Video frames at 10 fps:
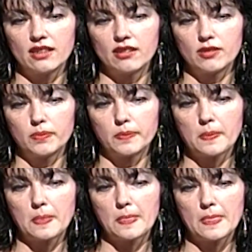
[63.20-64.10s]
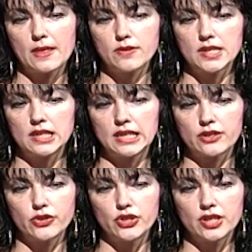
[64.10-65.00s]
um, there was an
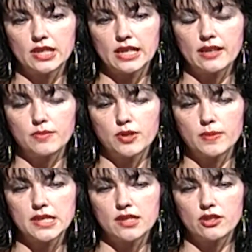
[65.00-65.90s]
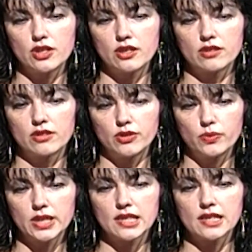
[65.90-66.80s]
electrician that came to my studio two
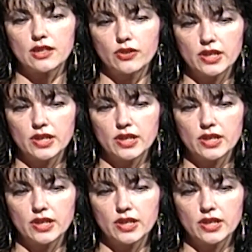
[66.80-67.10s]
weeks ago,